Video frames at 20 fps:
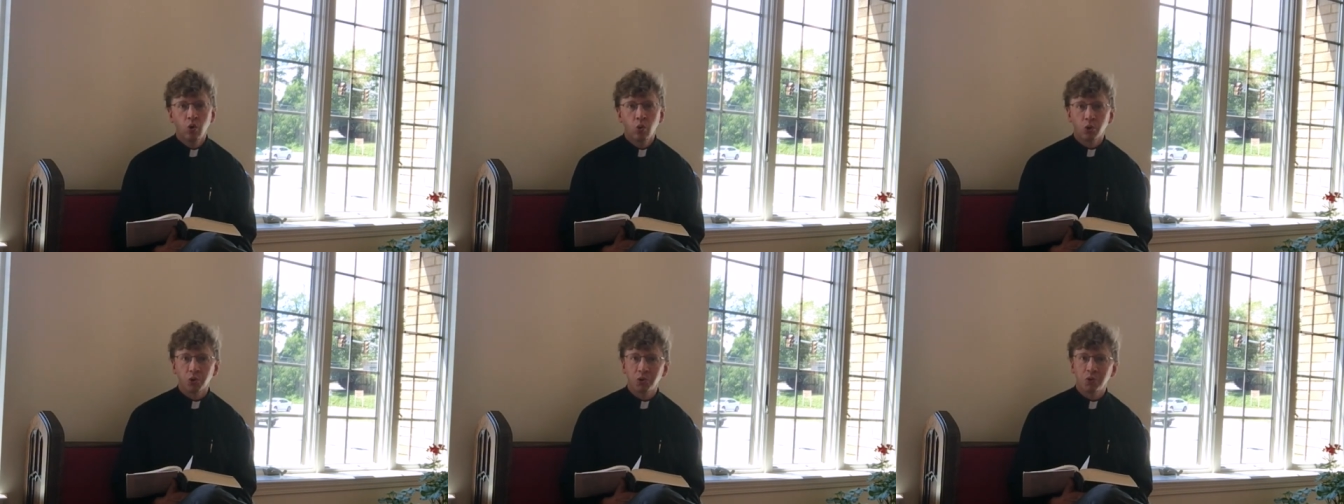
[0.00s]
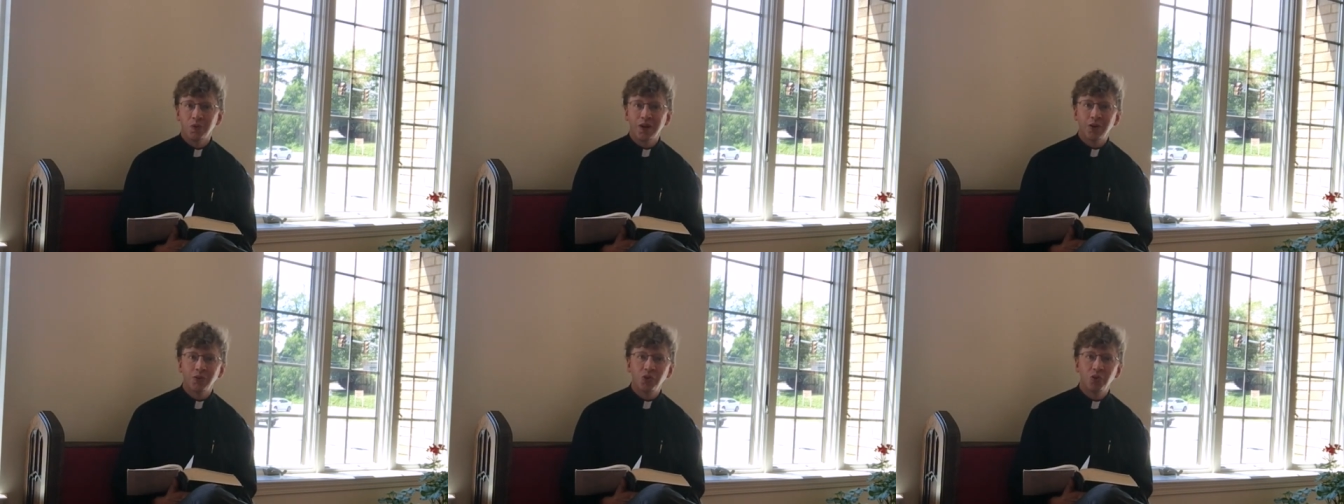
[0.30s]
or
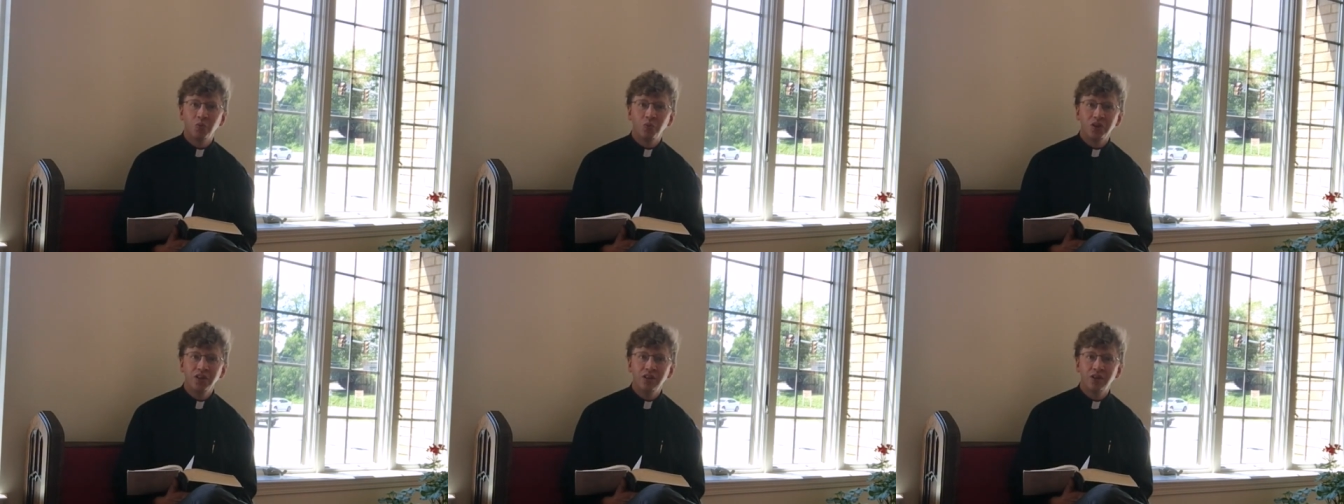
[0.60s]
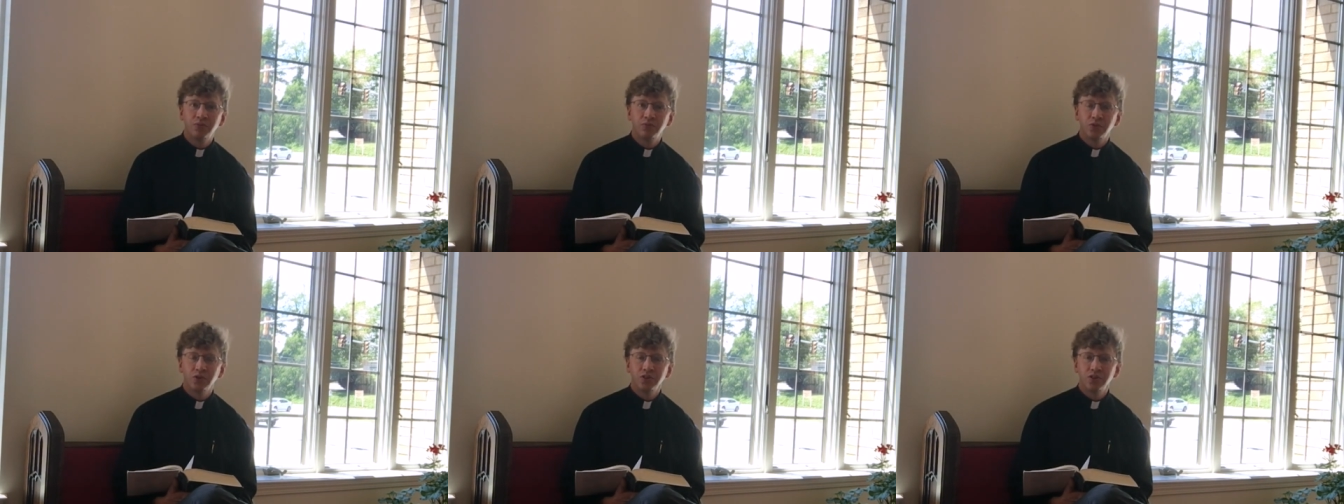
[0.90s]
throughout the
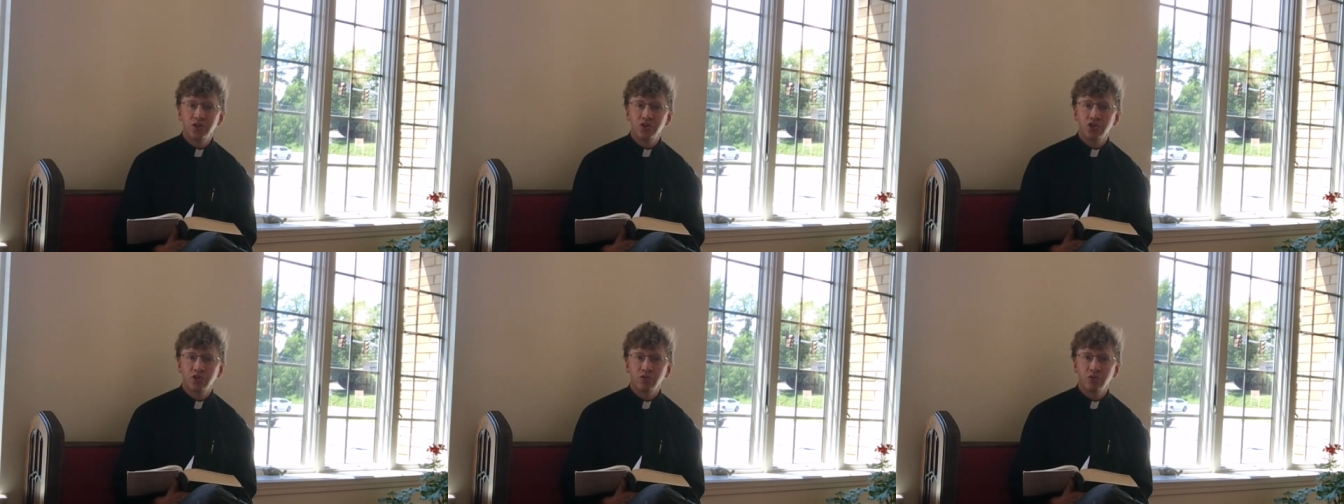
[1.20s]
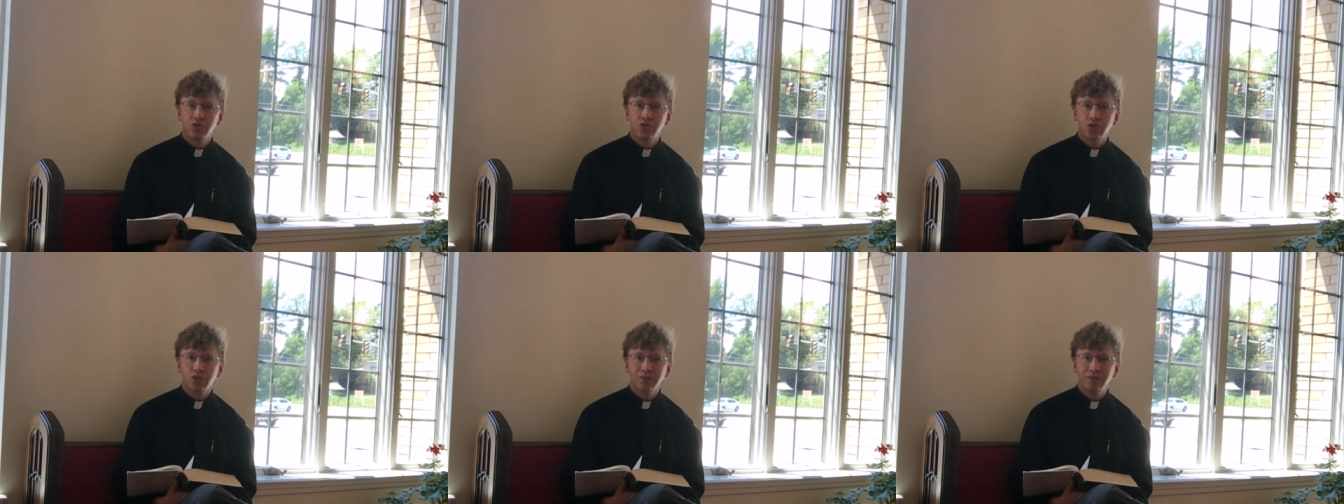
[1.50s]
week for
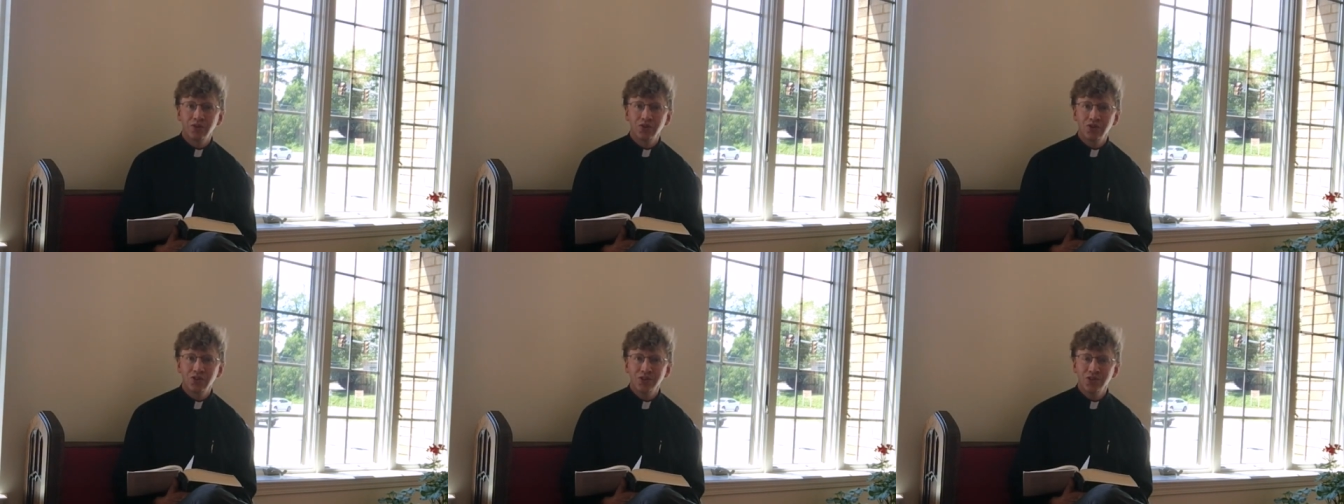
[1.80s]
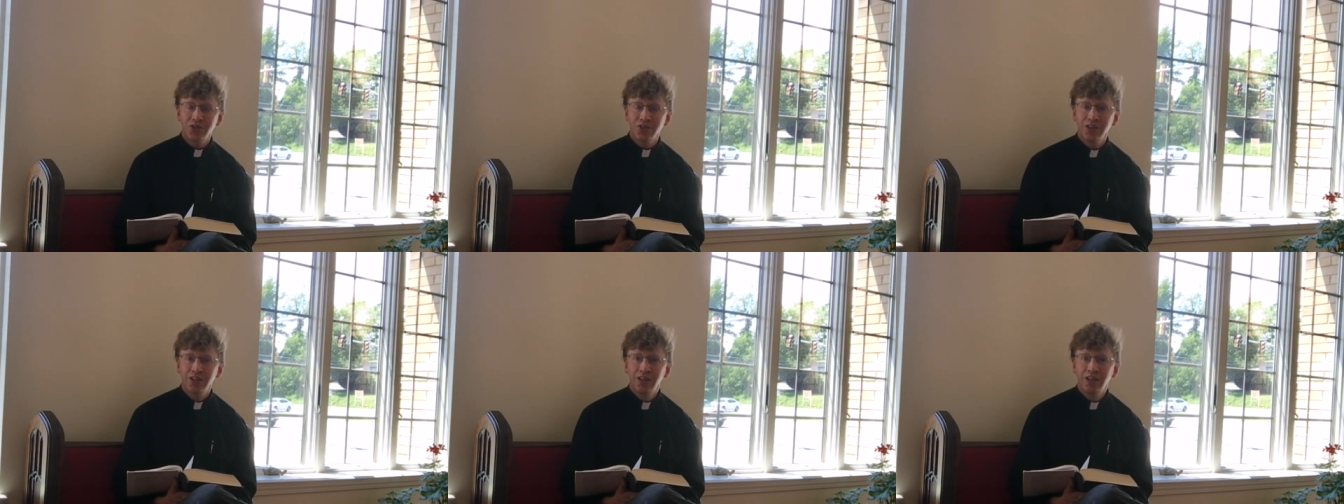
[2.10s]
additional
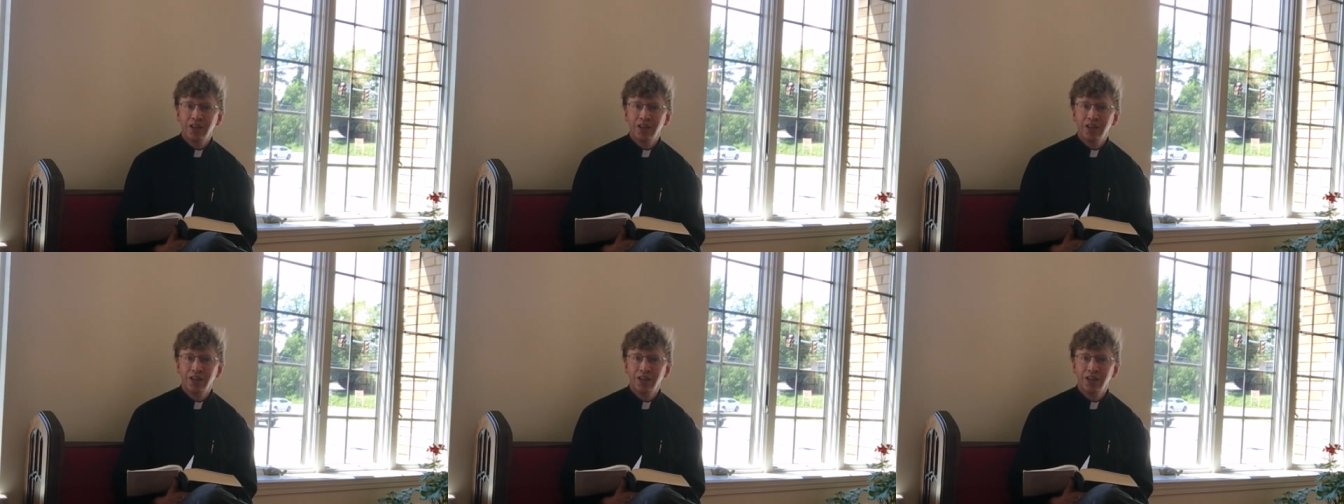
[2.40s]
services.